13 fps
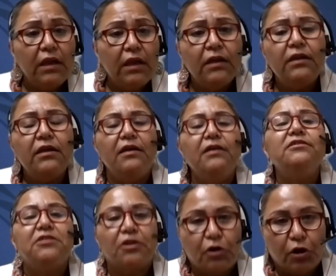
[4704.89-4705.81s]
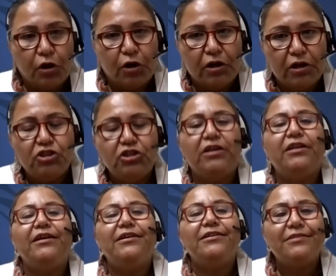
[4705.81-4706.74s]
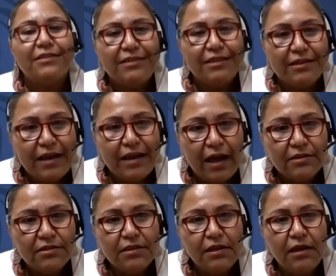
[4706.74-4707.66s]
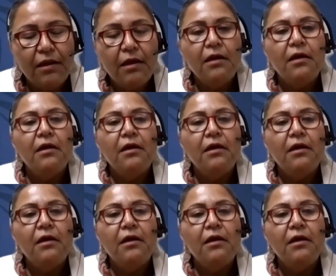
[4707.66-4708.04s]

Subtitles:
it is the courage, it is the tenacity,